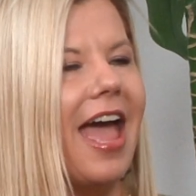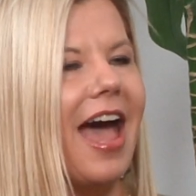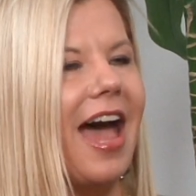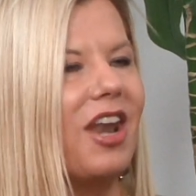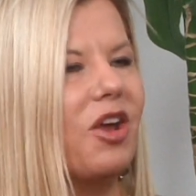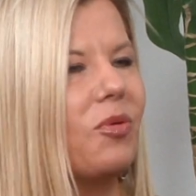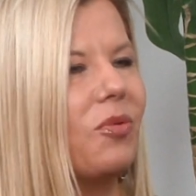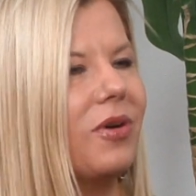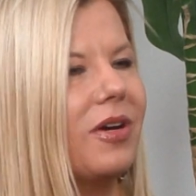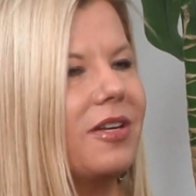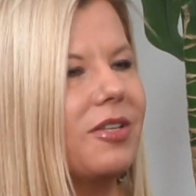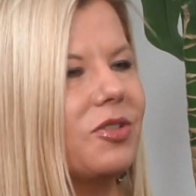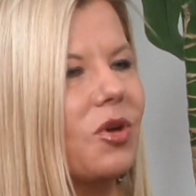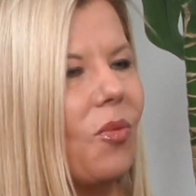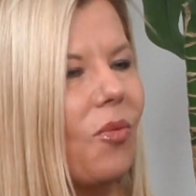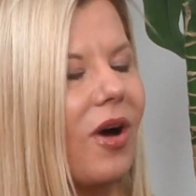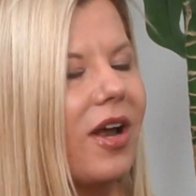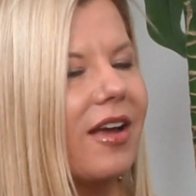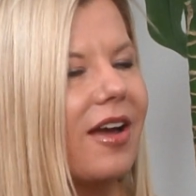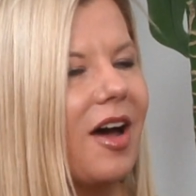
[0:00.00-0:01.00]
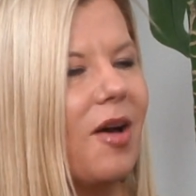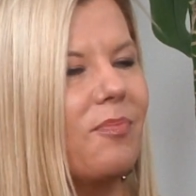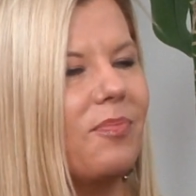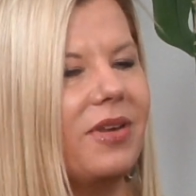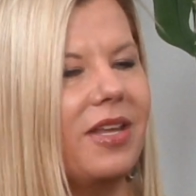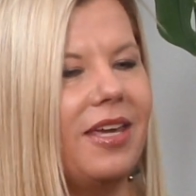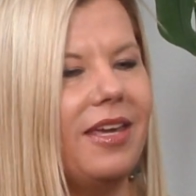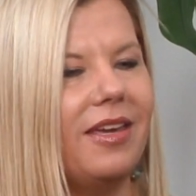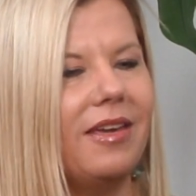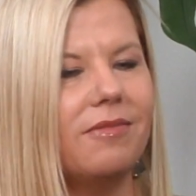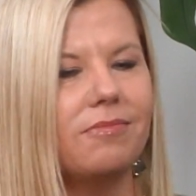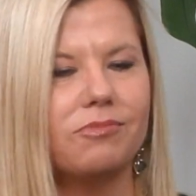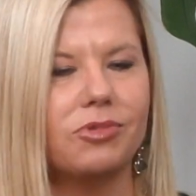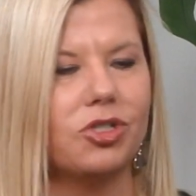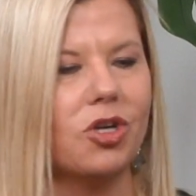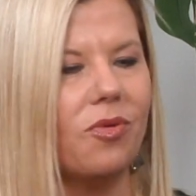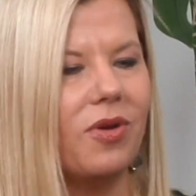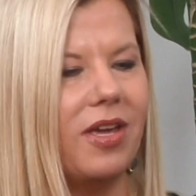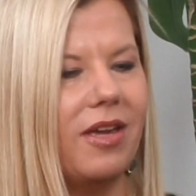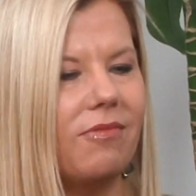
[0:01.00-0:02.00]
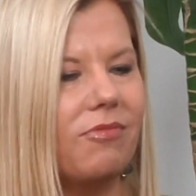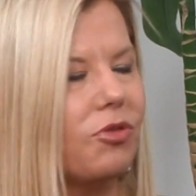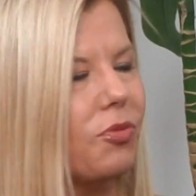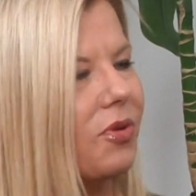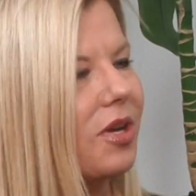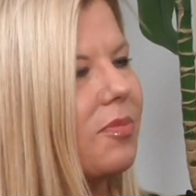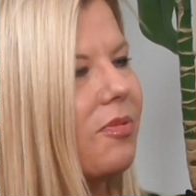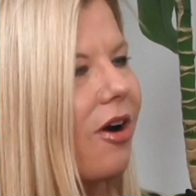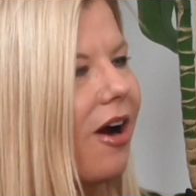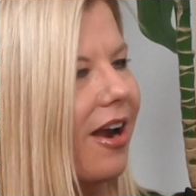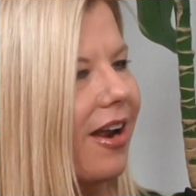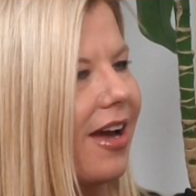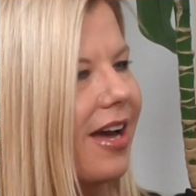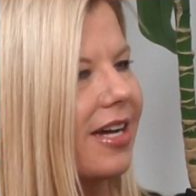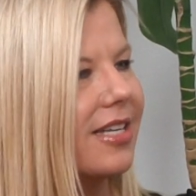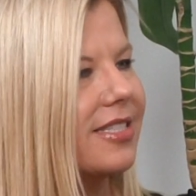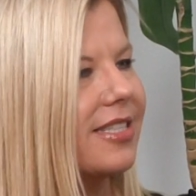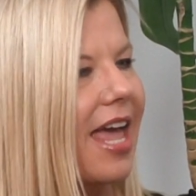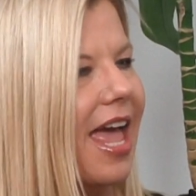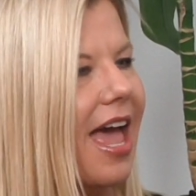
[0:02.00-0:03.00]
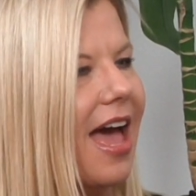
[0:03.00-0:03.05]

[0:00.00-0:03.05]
And it was one company showing 3 products,